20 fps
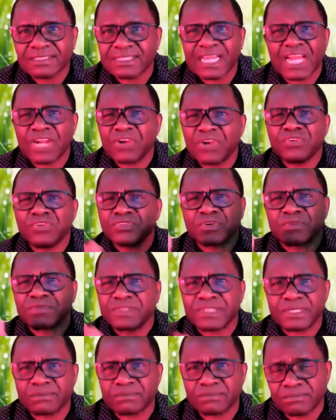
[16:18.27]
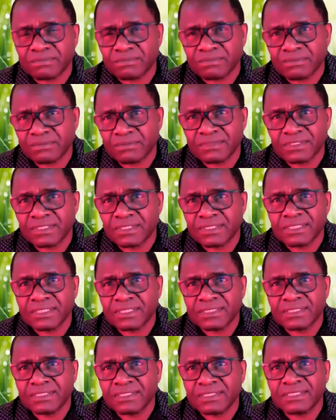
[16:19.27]
a lot of them
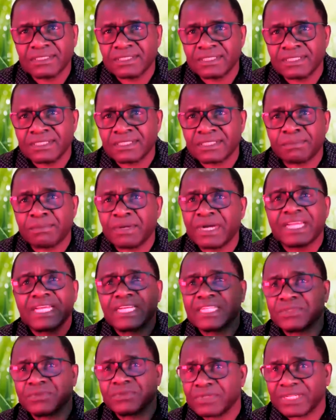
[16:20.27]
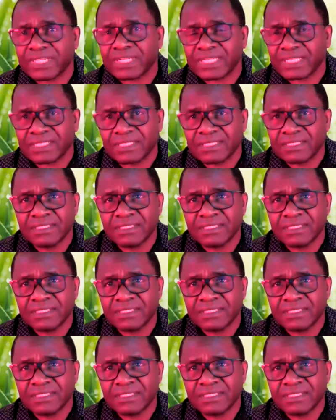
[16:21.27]
in the market today,